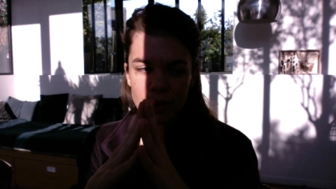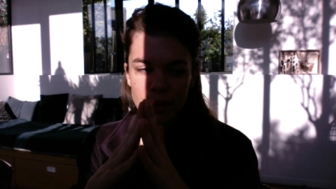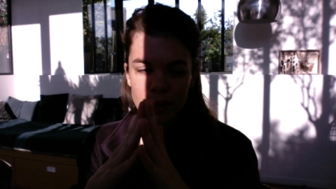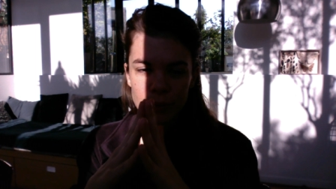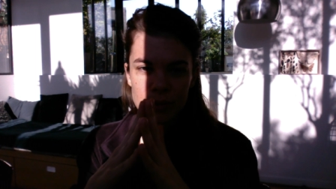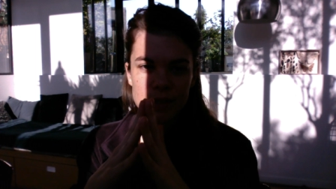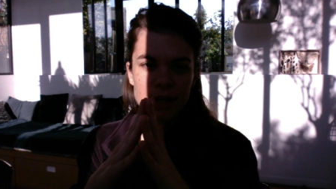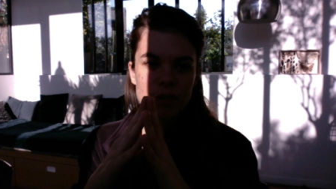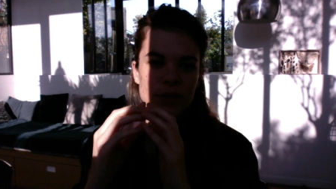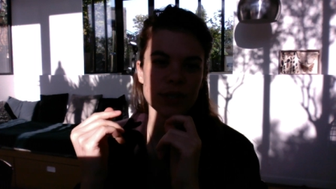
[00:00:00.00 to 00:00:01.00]
And I would
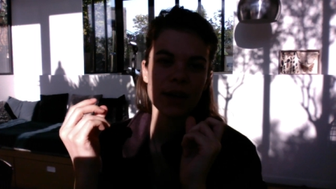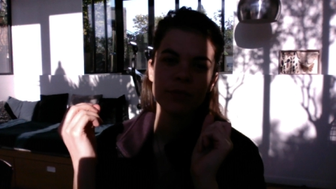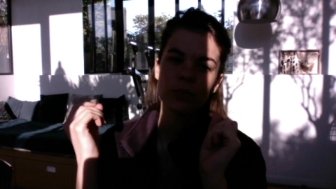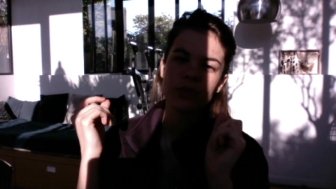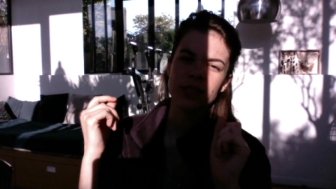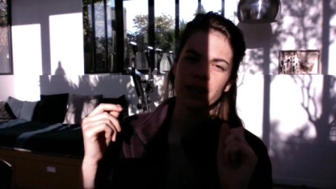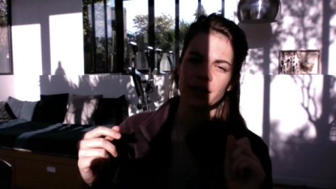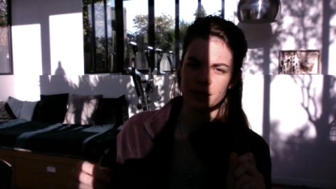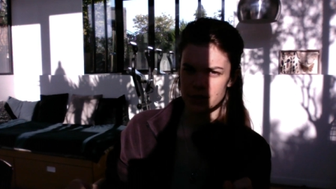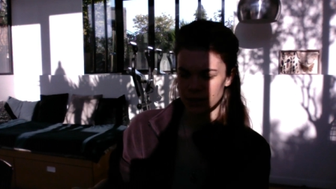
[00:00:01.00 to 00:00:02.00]
say just have more
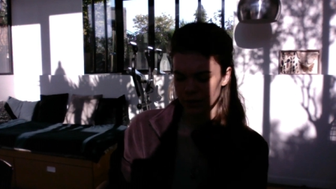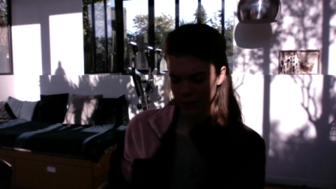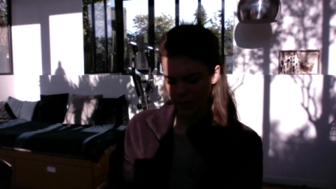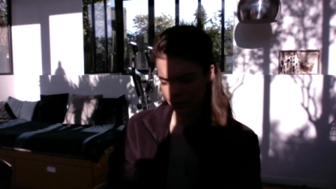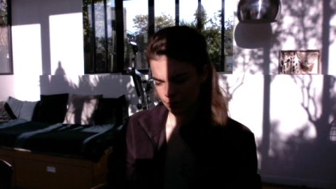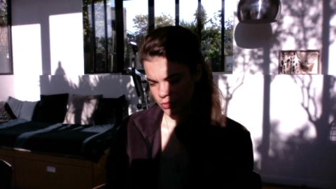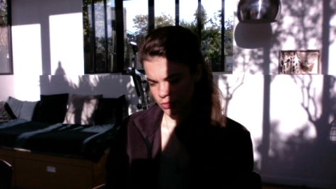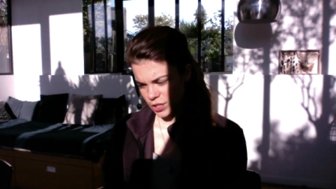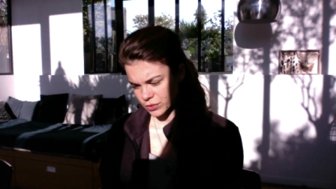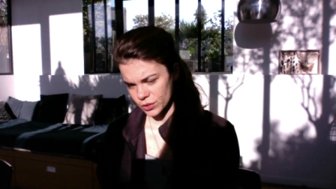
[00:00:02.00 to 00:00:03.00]
silence in your life.
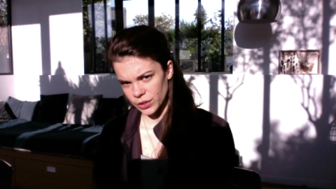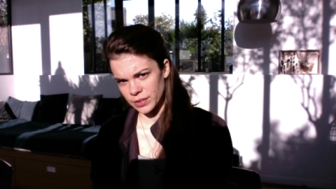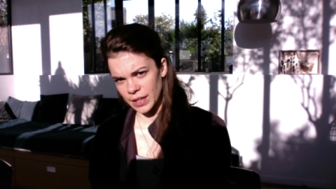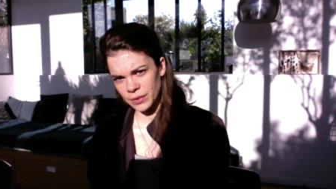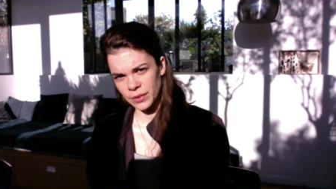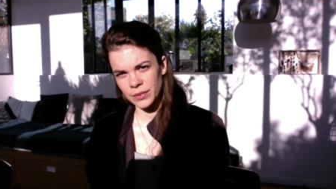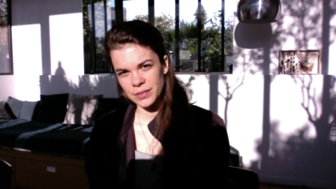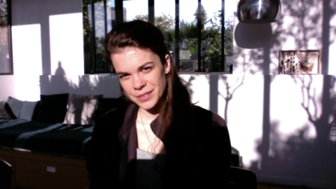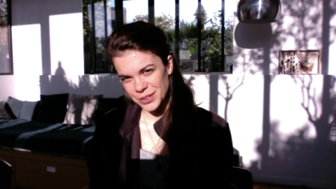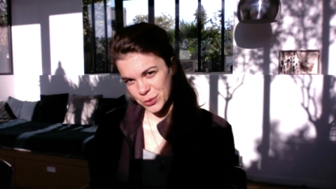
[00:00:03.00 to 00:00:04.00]
Try to cut down
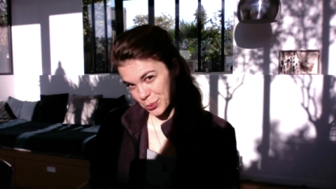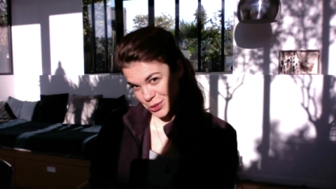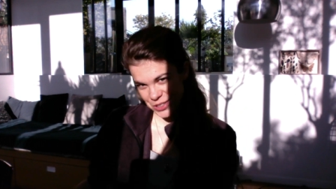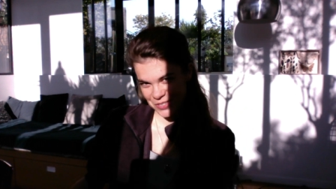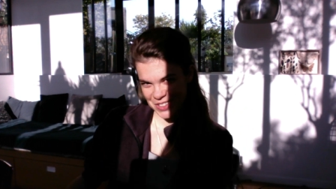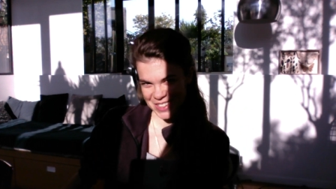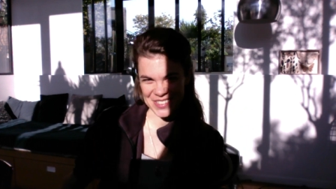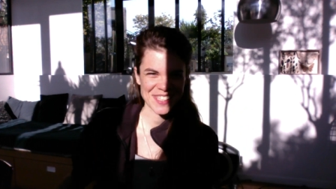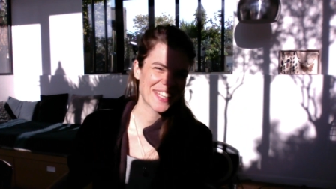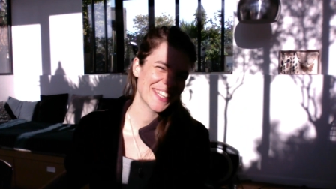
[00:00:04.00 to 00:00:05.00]
on, you know, watching videos.